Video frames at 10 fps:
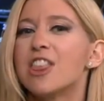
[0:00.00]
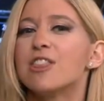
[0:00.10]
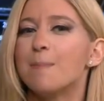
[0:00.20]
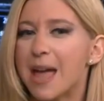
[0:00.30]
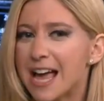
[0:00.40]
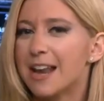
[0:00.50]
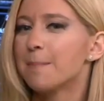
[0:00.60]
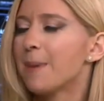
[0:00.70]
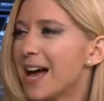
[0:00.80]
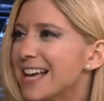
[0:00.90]
the man
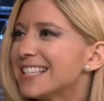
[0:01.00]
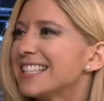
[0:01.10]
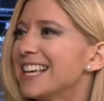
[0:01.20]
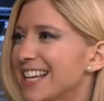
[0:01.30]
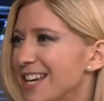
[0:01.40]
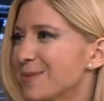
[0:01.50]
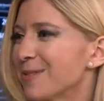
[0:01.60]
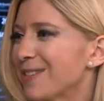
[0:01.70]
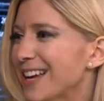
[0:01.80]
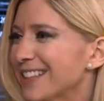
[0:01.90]
buys the
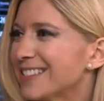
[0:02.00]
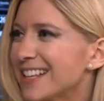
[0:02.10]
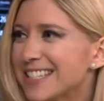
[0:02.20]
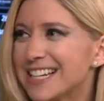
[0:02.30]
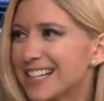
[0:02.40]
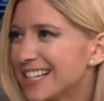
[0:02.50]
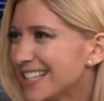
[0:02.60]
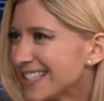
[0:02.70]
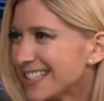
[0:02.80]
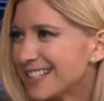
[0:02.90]
engagement ring. That still
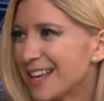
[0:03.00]
is